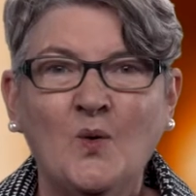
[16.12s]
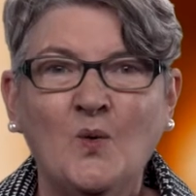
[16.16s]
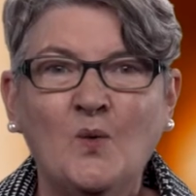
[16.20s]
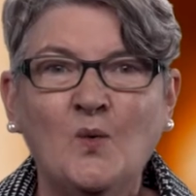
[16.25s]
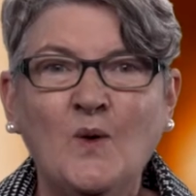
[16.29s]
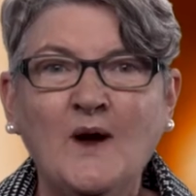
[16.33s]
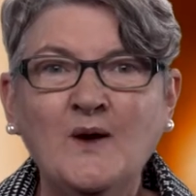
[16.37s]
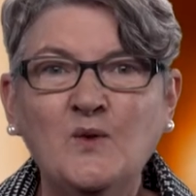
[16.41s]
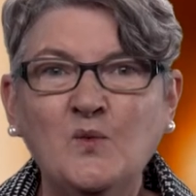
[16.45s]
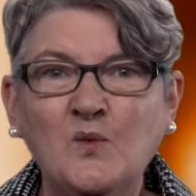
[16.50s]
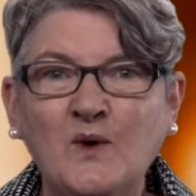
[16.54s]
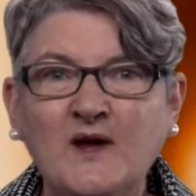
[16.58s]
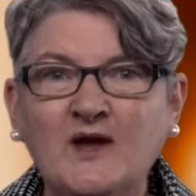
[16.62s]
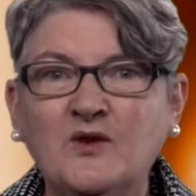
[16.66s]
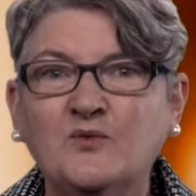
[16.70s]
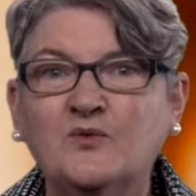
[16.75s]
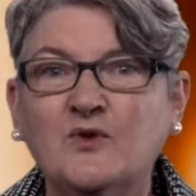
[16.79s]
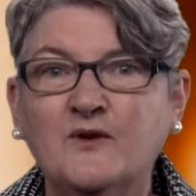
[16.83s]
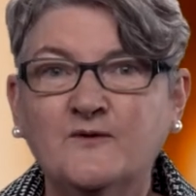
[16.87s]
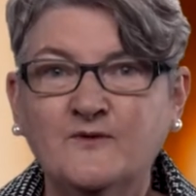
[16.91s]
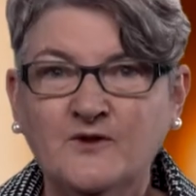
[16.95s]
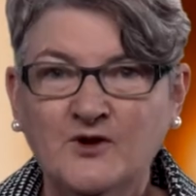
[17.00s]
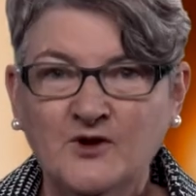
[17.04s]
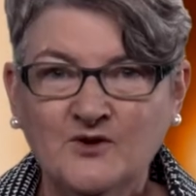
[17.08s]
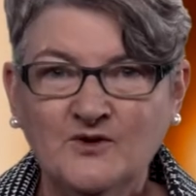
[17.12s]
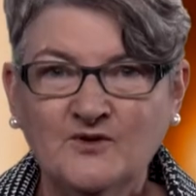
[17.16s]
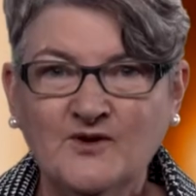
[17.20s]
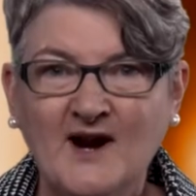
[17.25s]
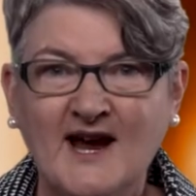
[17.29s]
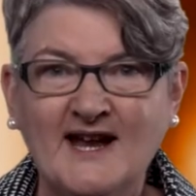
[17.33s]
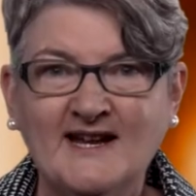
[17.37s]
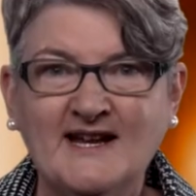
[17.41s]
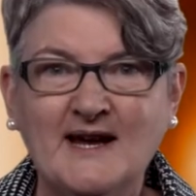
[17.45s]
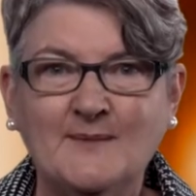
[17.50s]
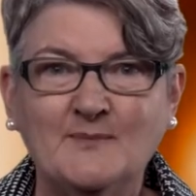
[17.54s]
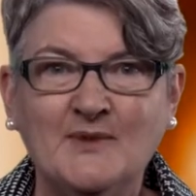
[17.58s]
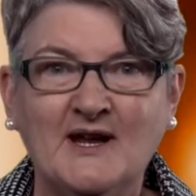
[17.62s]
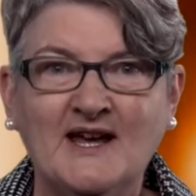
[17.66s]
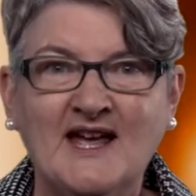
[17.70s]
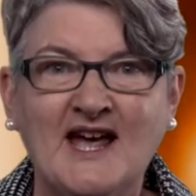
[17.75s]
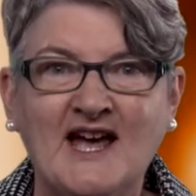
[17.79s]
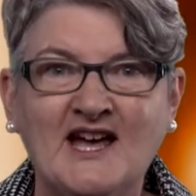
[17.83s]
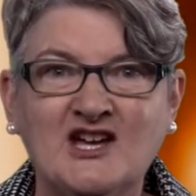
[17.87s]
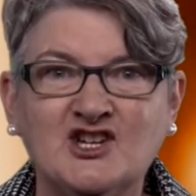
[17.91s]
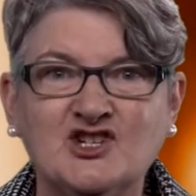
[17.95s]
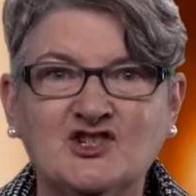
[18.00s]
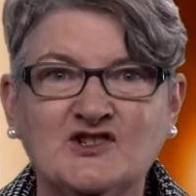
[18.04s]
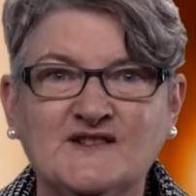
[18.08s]
When we review grant
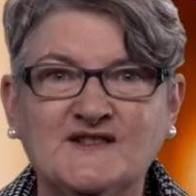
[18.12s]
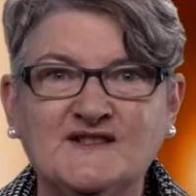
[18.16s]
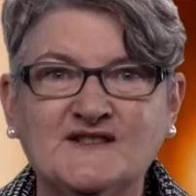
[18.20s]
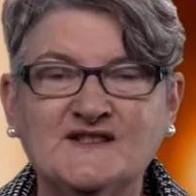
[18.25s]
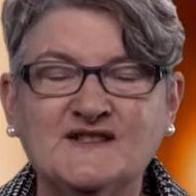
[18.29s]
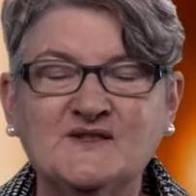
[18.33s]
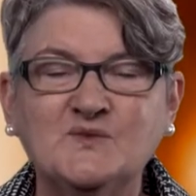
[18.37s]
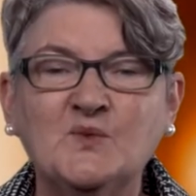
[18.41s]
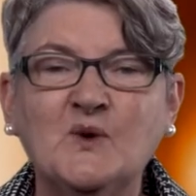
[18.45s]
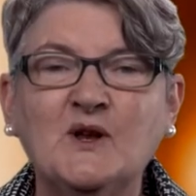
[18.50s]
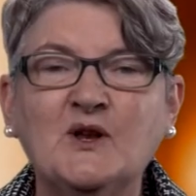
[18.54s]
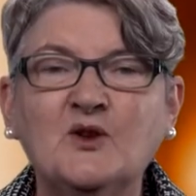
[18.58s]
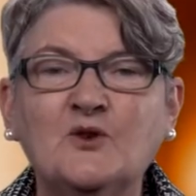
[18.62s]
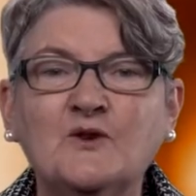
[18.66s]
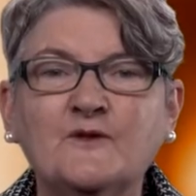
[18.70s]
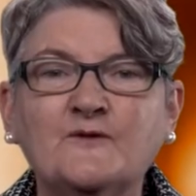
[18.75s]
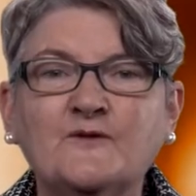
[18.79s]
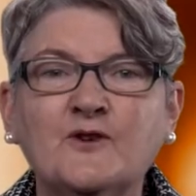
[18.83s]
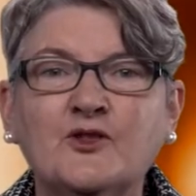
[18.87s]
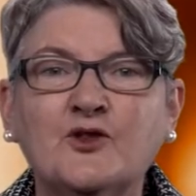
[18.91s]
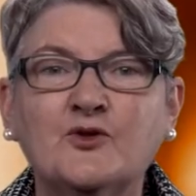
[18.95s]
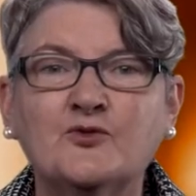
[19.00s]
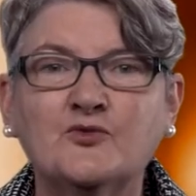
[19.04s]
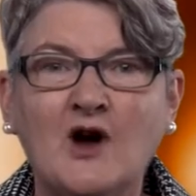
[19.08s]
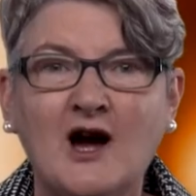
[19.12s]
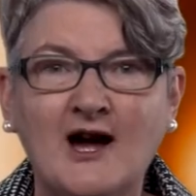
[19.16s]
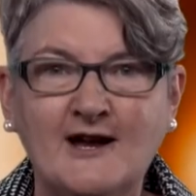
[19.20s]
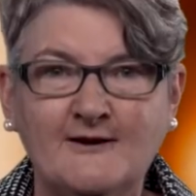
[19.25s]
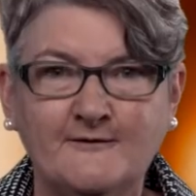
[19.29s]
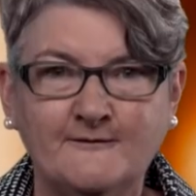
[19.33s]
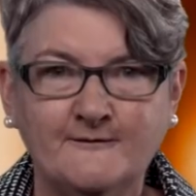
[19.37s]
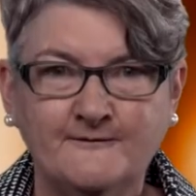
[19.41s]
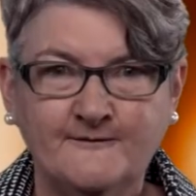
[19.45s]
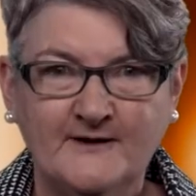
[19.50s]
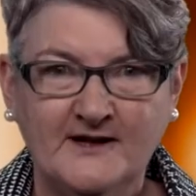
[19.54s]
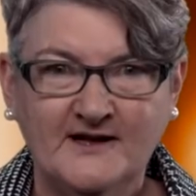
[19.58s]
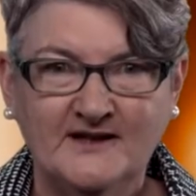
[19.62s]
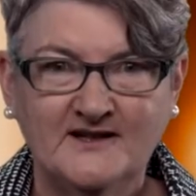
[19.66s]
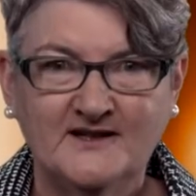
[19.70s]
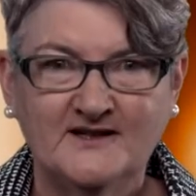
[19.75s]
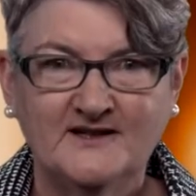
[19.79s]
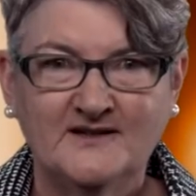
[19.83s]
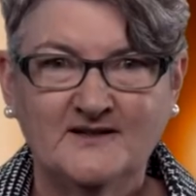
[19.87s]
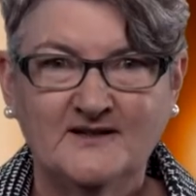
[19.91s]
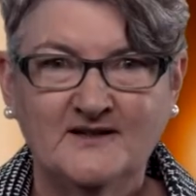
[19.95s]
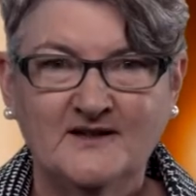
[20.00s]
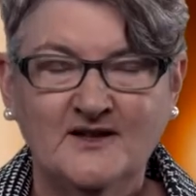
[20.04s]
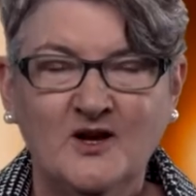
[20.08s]
applications, we look for the right
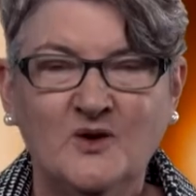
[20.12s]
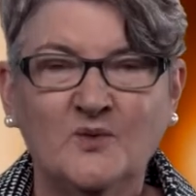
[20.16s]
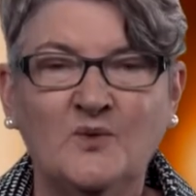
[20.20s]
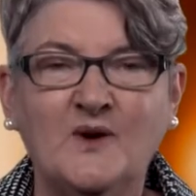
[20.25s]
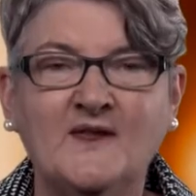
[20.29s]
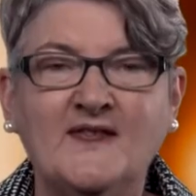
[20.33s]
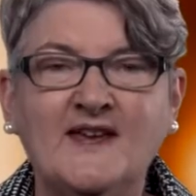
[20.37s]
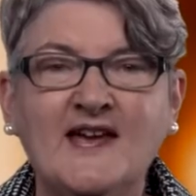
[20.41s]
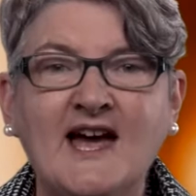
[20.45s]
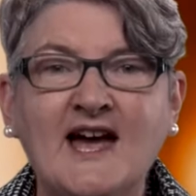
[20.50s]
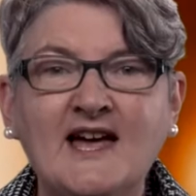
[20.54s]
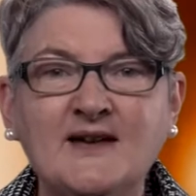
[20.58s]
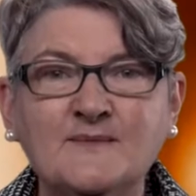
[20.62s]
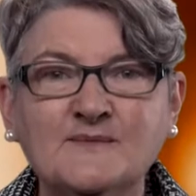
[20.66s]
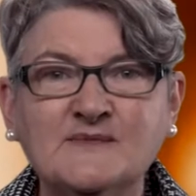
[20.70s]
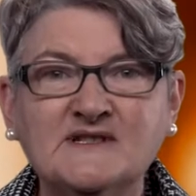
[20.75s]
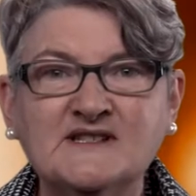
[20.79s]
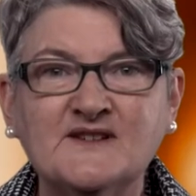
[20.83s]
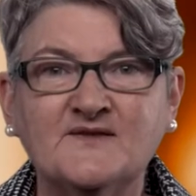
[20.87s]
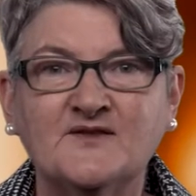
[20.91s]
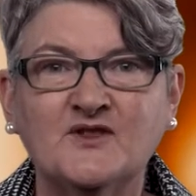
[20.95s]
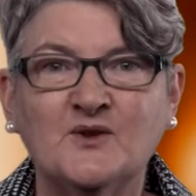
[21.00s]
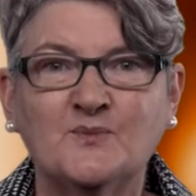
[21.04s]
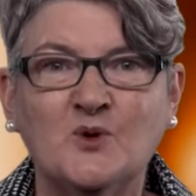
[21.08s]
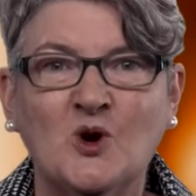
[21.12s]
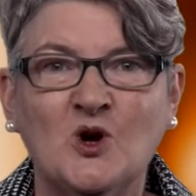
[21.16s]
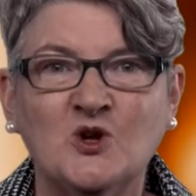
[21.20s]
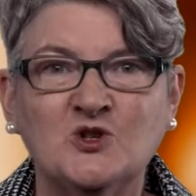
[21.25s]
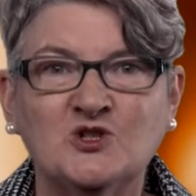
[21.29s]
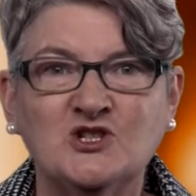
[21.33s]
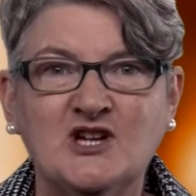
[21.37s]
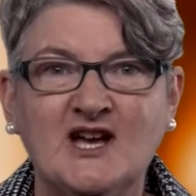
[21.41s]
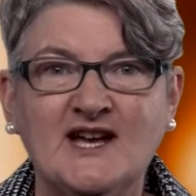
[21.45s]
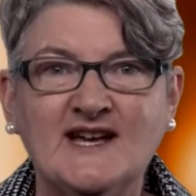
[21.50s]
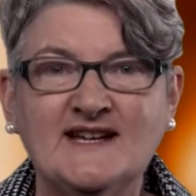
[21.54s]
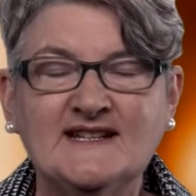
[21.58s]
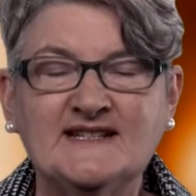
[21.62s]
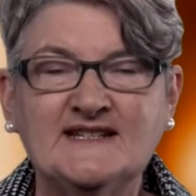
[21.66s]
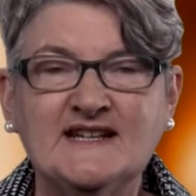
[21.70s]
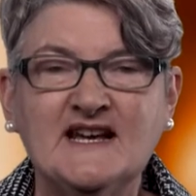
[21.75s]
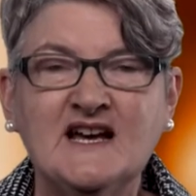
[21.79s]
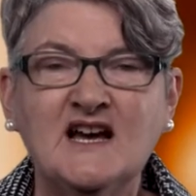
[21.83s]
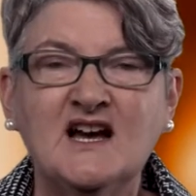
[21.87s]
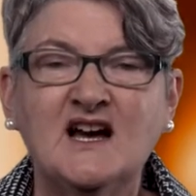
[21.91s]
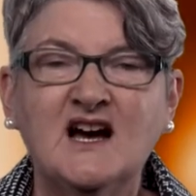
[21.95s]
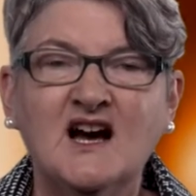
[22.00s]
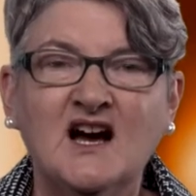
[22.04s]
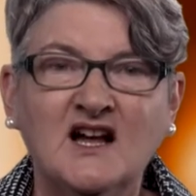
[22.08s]
fit, where the aims of the project
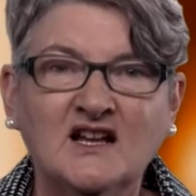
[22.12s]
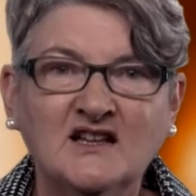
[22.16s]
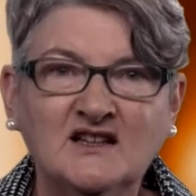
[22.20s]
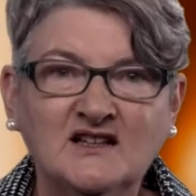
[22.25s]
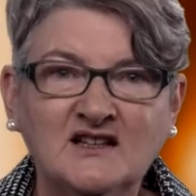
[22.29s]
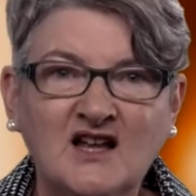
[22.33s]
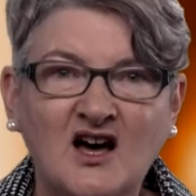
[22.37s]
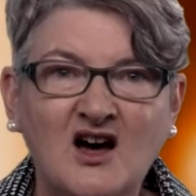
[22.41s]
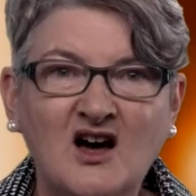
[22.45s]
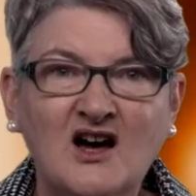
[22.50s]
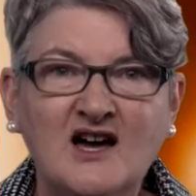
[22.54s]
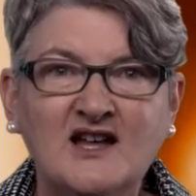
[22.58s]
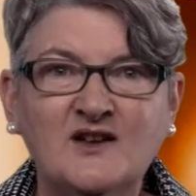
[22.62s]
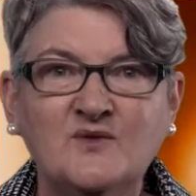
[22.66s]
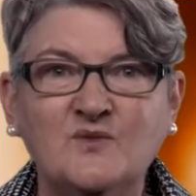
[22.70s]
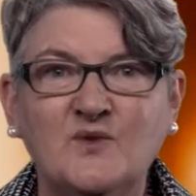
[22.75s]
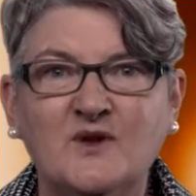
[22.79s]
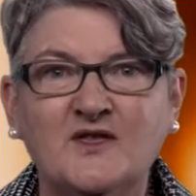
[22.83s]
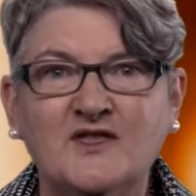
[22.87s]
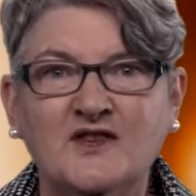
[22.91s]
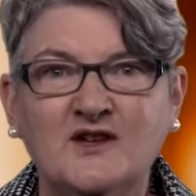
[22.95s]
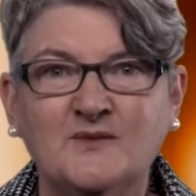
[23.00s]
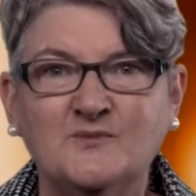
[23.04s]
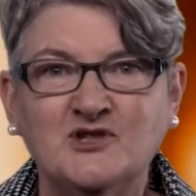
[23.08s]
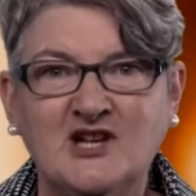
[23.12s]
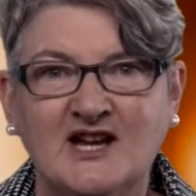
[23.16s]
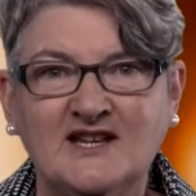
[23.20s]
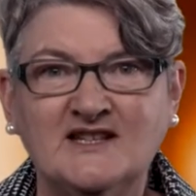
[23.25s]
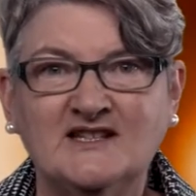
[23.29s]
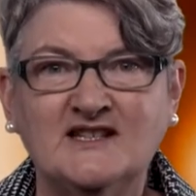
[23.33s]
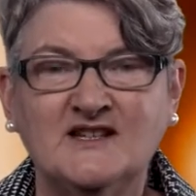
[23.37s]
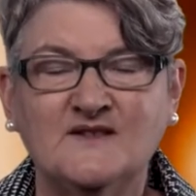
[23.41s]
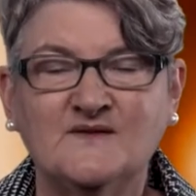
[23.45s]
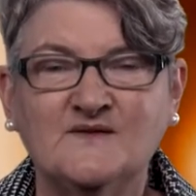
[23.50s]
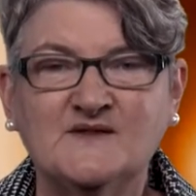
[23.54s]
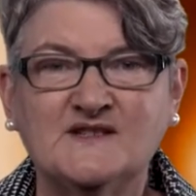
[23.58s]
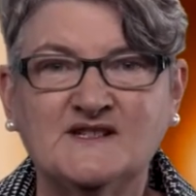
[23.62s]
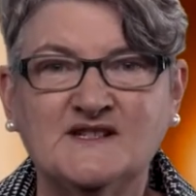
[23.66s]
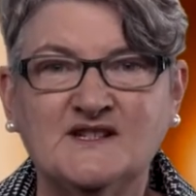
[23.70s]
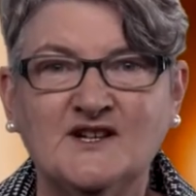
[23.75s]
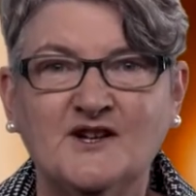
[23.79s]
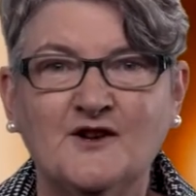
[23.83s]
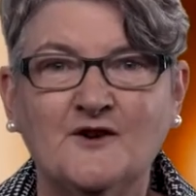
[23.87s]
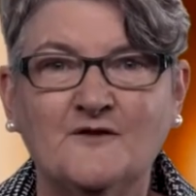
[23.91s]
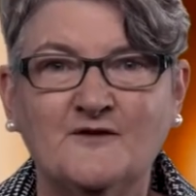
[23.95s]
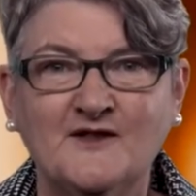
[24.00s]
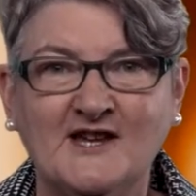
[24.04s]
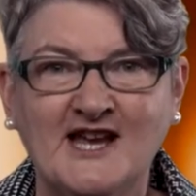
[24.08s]
align with the objectives
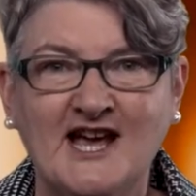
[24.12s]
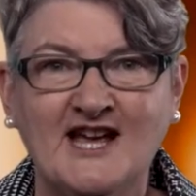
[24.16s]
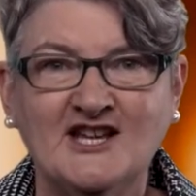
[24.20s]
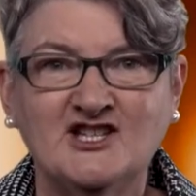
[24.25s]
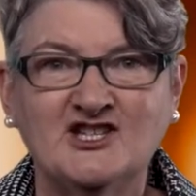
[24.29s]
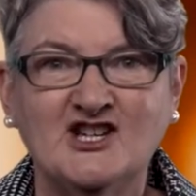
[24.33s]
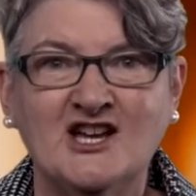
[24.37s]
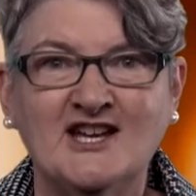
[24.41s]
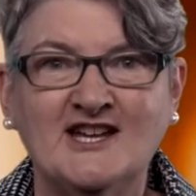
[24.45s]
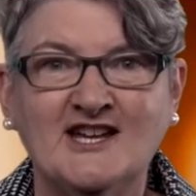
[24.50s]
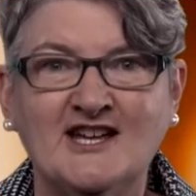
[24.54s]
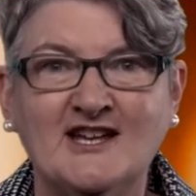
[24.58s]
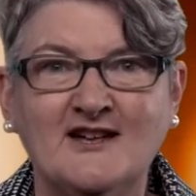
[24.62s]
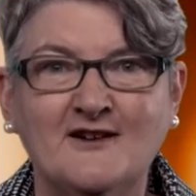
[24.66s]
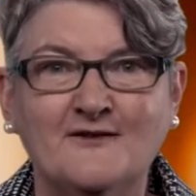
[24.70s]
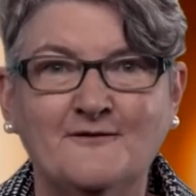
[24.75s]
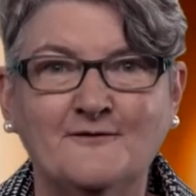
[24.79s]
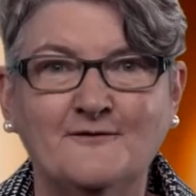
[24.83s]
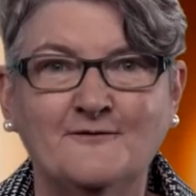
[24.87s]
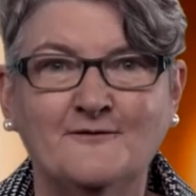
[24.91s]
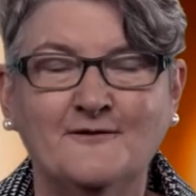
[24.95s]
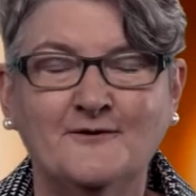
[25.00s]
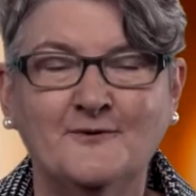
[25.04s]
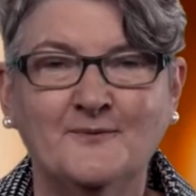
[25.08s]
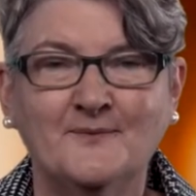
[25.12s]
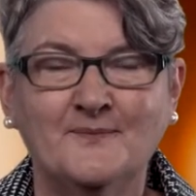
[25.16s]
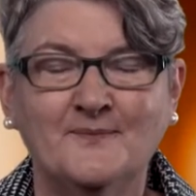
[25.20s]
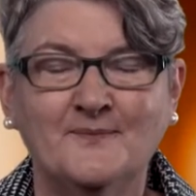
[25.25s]
of the AJF.